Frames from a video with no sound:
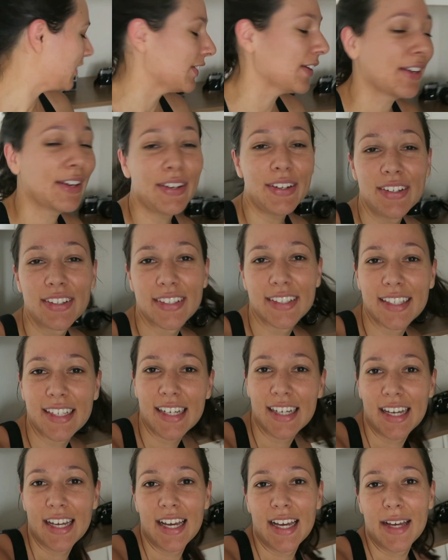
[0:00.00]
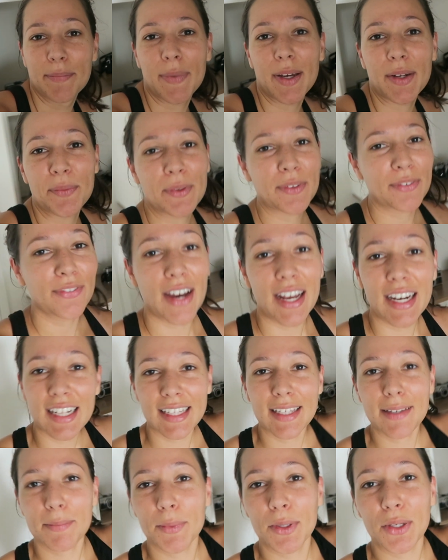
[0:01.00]
know, but we
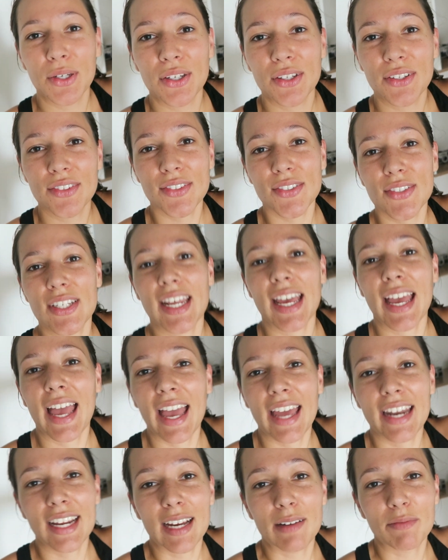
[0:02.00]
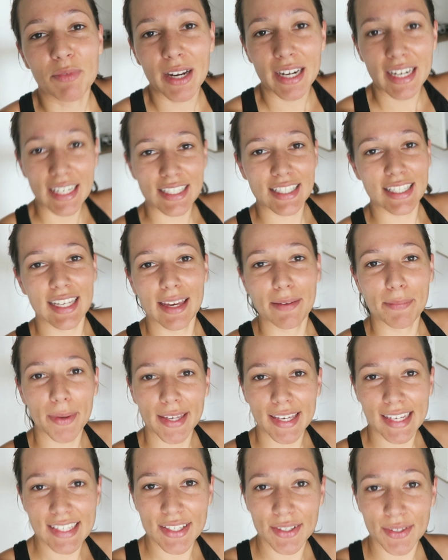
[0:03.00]
finally moved and I'm ready to get
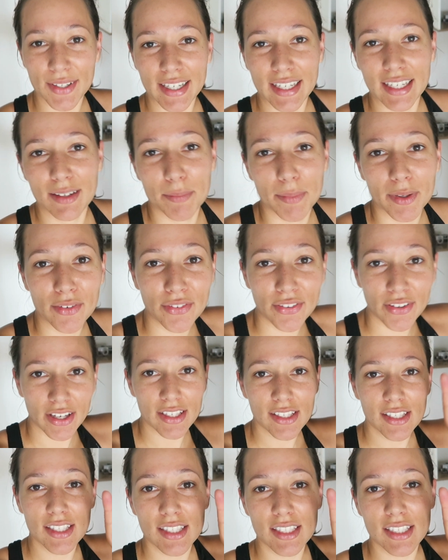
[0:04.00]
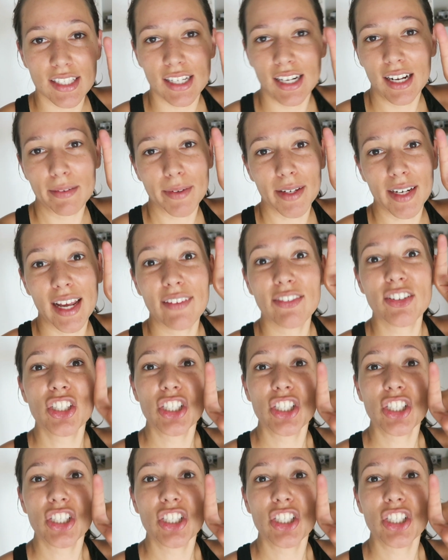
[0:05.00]
back into it. But first I'm gonna have a